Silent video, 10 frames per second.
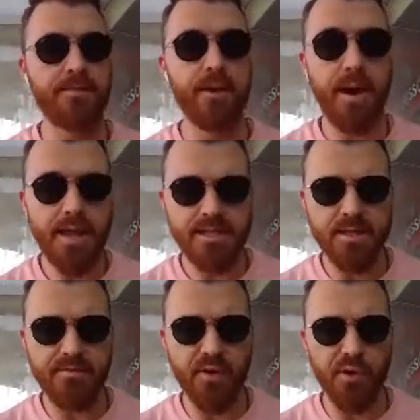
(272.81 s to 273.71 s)
that I answer
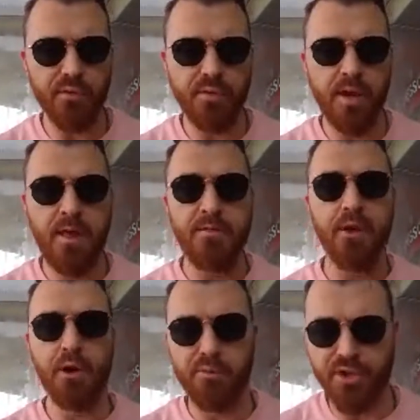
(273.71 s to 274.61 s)
the phone,
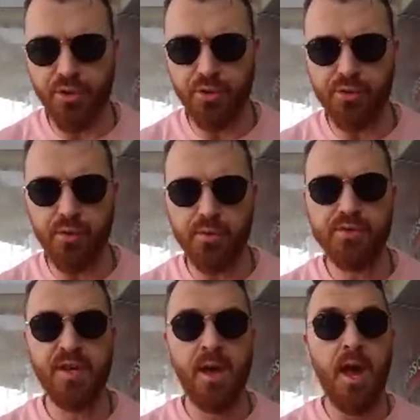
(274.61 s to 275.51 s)
that I return calls.